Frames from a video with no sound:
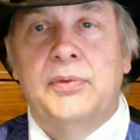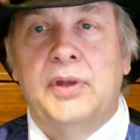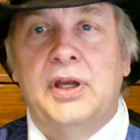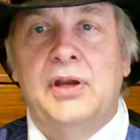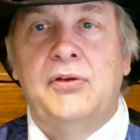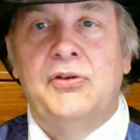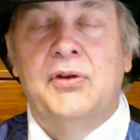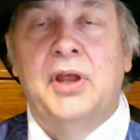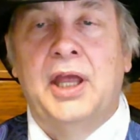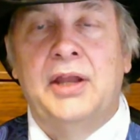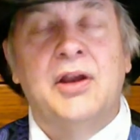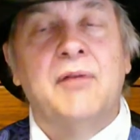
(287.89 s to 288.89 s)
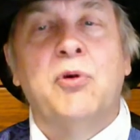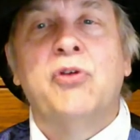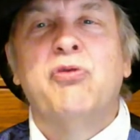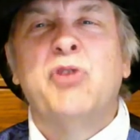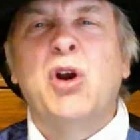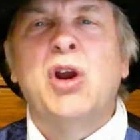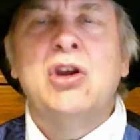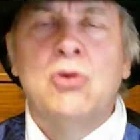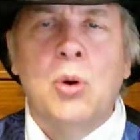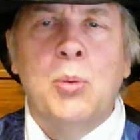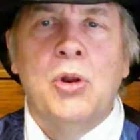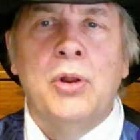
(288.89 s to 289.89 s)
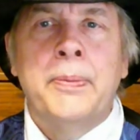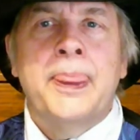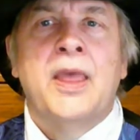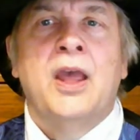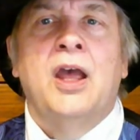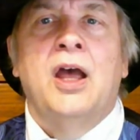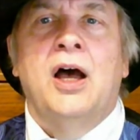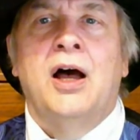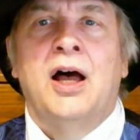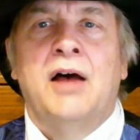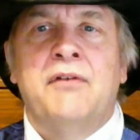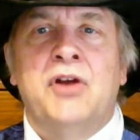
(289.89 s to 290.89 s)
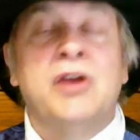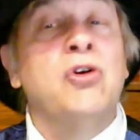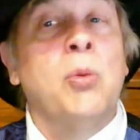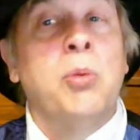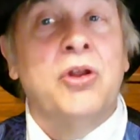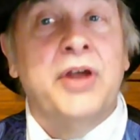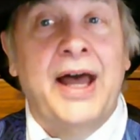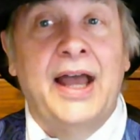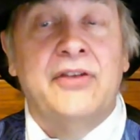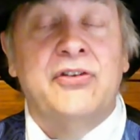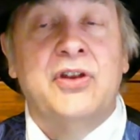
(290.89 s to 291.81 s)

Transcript: And, he's a, and they're both very noble, uh, very noble guys.